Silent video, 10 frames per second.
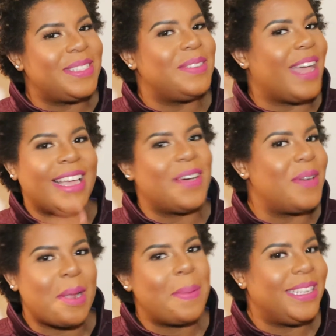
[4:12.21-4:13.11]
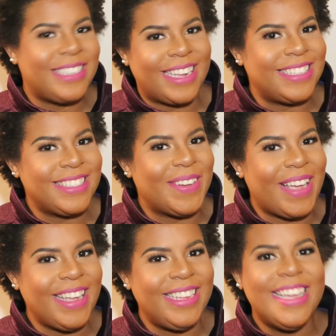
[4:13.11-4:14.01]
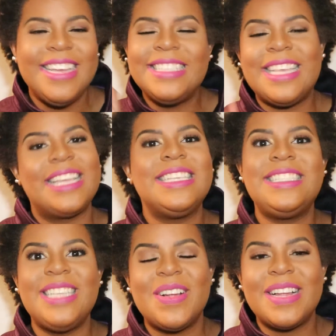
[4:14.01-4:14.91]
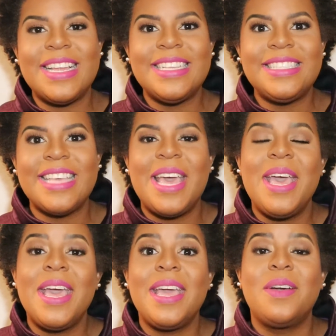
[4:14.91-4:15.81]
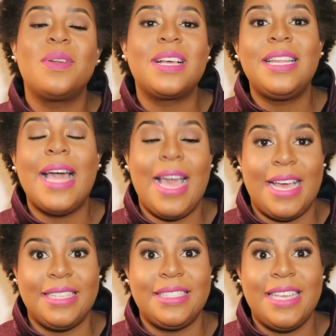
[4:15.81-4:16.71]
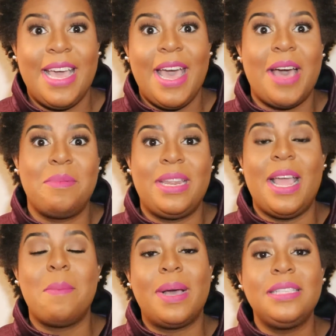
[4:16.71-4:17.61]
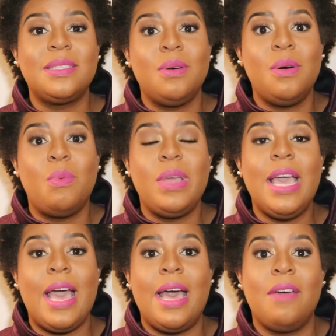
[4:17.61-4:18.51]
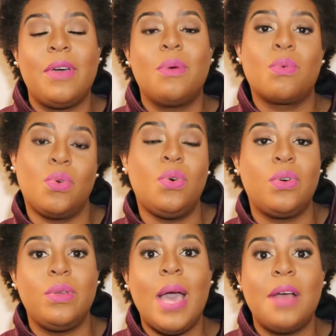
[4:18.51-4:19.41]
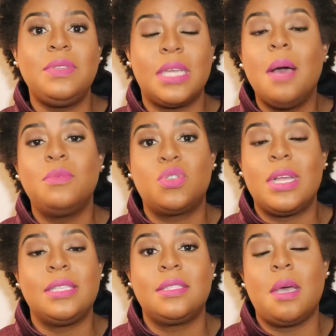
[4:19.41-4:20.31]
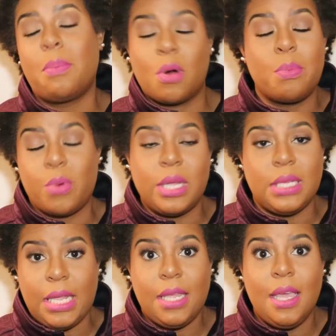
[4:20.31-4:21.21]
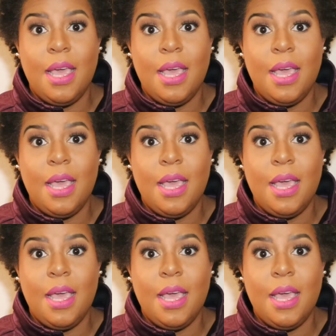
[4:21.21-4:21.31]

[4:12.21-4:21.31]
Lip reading: Do not go in your PJs, okay? Take it serious and go to class. I mean, at my school, we have a rule. You have to come dressed appropriately.